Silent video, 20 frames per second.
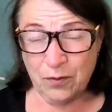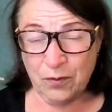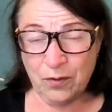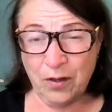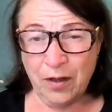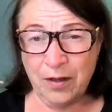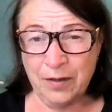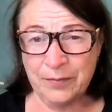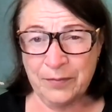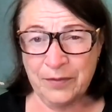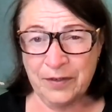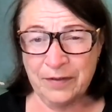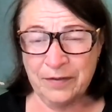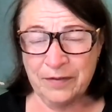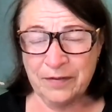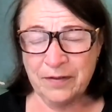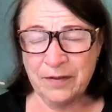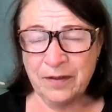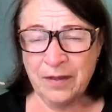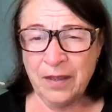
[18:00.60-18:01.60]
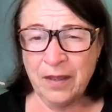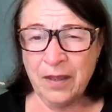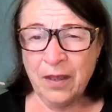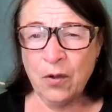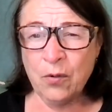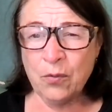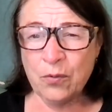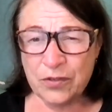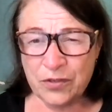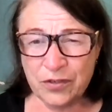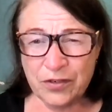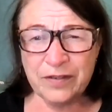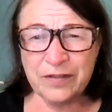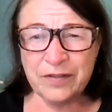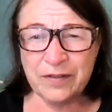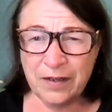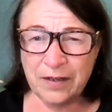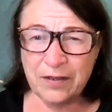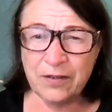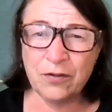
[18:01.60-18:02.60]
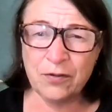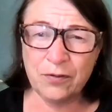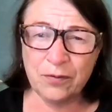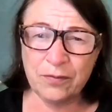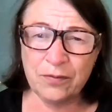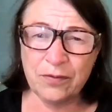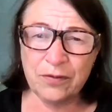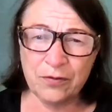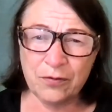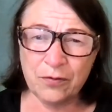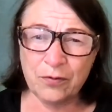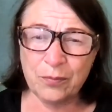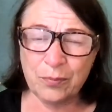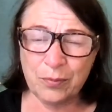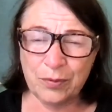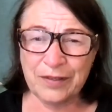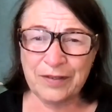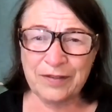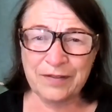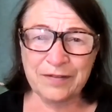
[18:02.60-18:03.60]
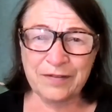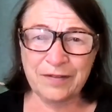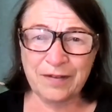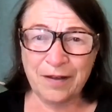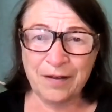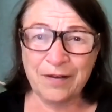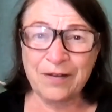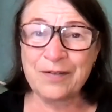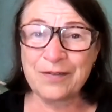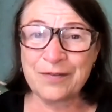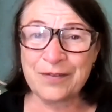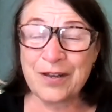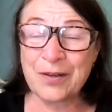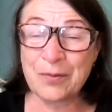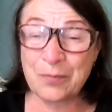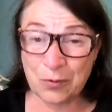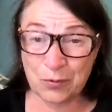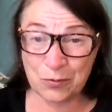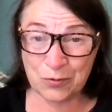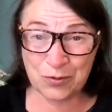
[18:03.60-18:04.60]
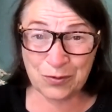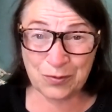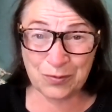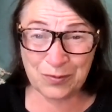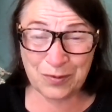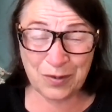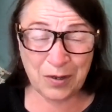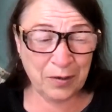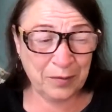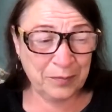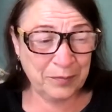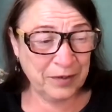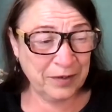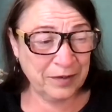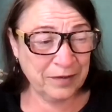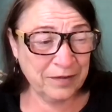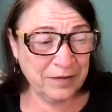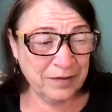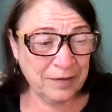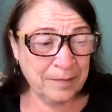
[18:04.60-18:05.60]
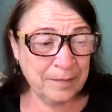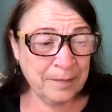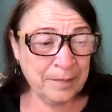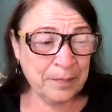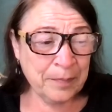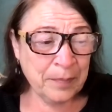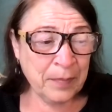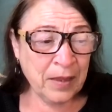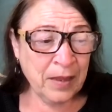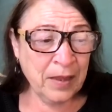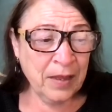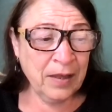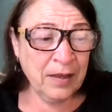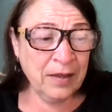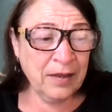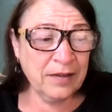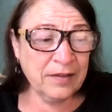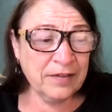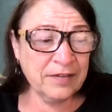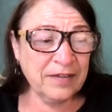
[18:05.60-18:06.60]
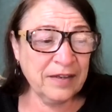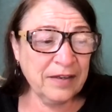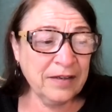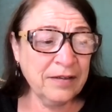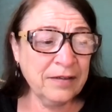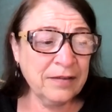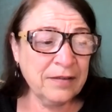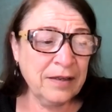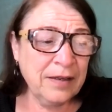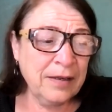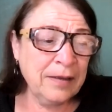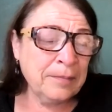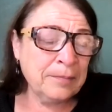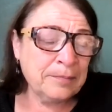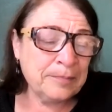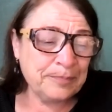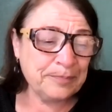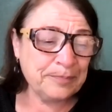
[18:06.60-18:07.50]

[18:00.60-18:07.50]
calmness, which can take you to a place of emotional calmness. Secondly,